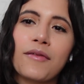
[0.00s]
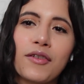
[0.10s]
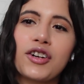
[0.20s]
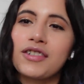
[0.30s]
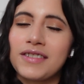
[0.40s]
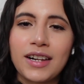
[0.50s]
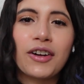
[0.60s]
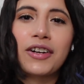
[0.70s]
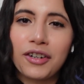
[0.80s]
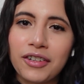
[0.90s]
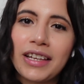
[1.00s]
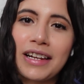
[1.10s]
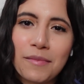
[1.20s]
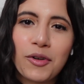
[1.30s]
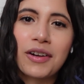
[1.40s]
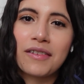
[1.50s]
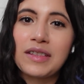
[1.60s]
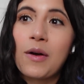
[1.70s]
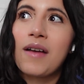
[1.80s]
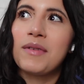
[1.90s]
curls that aren't curling anymore, even
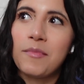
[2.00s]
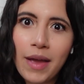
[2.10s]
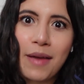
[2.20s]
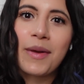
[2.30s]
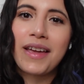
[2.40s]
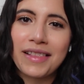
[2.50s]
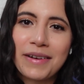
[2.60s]
though I've been babying